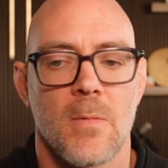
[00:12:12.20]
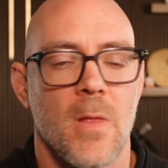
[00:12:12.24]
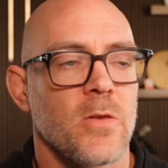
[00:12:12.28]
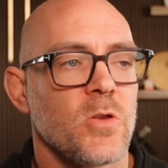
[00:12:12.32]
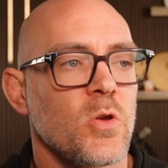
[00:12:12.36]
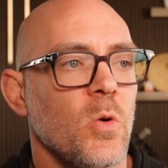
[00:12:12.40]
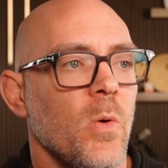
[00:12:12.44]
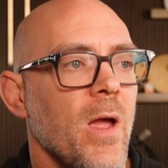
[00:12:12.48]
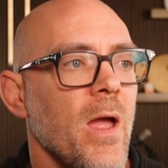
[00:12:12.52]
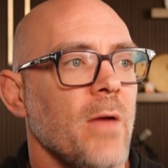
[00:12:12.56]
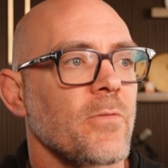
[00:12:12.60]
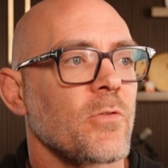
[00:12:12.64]

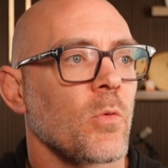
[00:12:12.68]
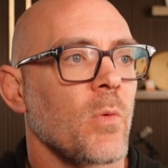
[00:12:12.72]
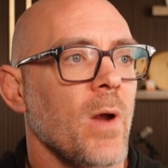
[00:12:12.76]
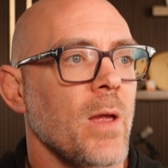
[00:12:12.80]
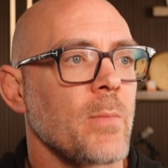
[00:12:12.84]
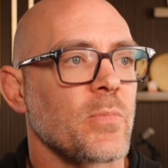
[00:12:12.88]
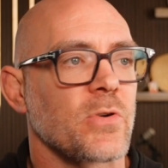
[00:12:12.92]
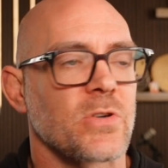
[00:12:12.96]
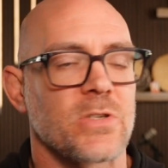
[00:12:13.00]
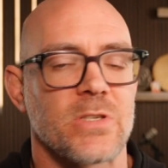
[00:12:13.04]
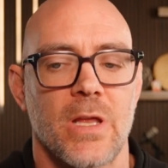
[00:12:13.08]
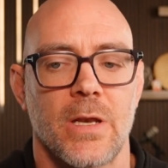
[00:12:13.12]
do I have the
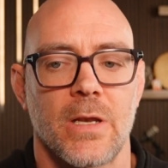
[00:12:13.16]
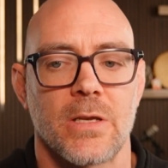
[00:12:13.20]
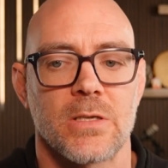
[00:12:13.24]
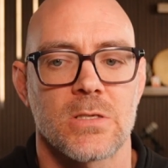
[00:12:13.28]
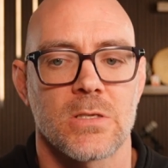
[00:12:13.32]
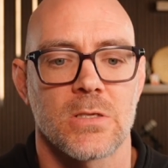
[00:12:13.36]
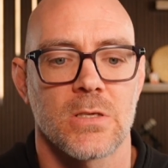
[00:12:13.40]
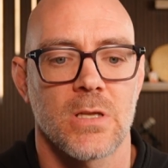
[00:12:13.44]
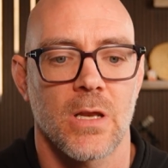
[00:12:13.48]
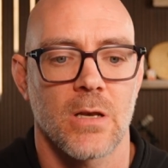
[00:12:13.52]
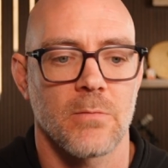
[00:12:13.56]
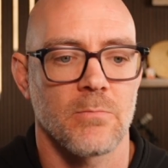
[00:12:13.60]
right
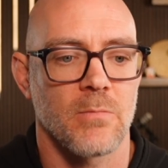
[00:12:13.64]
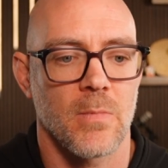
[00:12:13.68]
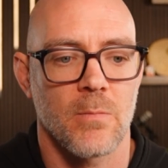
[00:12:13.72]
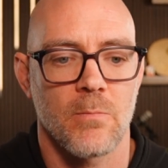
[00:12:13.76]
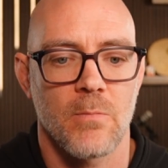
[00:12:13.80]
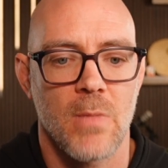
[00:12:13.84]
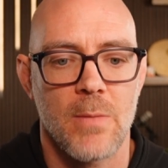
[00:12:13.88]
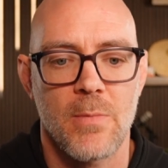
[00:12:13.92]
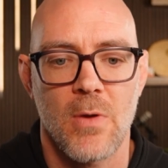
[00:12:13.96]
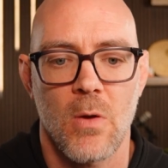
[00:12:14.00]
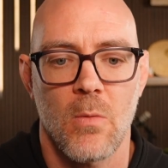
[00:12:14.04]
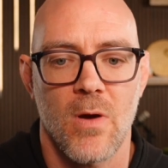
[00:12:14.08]
percentage?
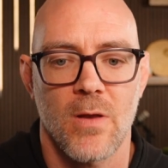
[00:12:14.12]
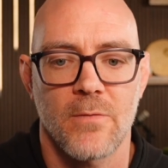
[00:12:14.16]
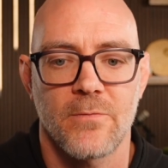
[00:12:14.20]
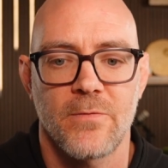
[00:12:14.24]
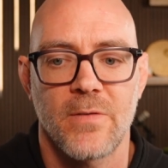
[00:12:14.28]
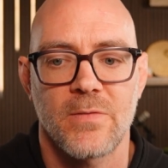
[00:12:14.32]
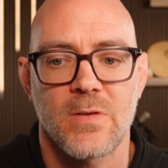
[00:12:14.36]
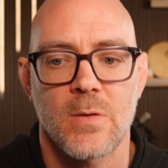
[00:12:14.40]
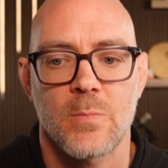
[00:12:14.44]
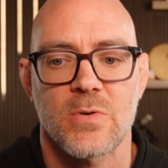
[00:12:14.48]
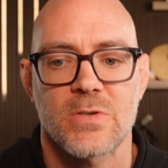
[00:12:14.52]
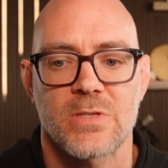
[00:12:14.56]
Maybe I want
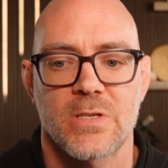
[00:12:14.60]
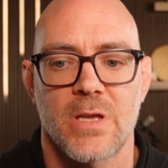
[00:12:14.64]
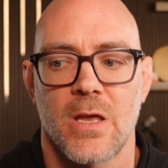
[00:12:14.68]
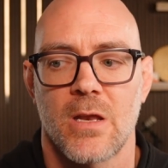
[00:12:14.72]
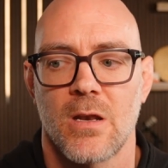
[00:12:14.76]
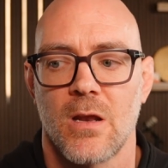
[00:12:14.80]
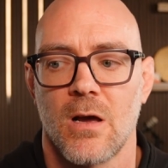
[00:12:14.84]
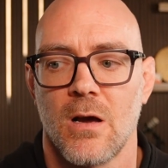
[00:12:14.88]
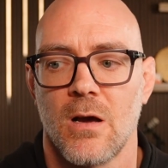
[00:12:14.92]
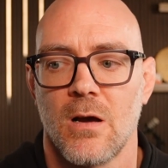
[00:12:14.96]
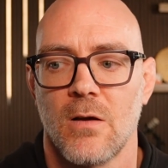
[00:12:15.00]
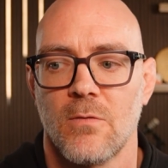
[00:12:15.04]

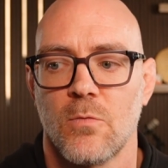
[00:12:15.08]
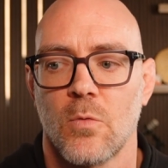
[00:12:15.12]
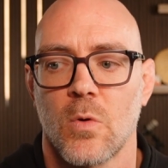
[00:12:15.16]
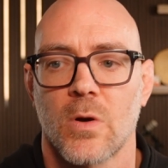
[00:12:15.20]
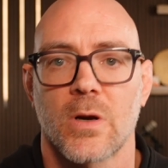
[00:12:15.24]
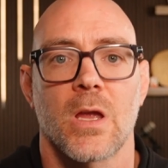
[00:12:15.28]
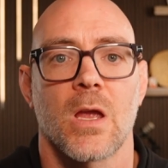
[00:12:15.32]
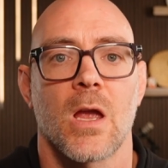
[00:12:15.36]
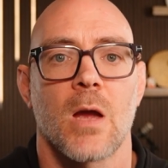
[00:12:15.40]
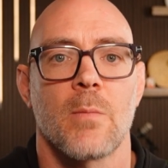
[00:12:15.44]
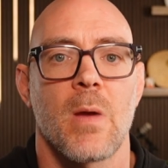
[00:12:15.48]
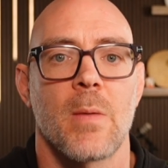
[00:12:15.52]
50% of
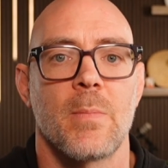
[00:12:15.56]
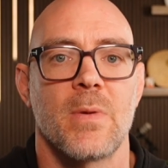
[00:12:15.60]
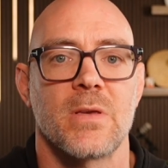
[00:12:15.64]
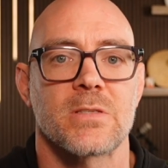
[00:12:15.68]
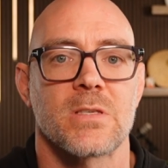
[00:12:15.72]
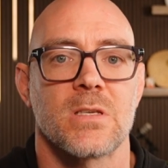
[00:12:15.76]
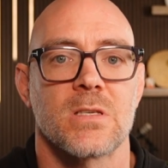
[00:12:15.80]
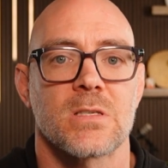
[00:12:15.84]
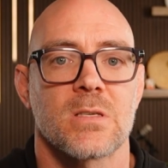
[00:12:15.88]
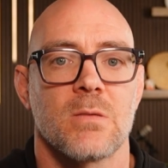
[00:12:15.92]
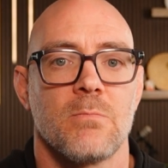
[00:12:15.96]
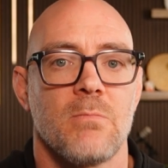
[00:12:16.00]
working on my
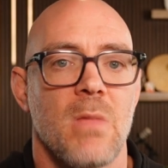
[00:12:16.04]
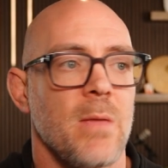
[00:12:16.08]
business.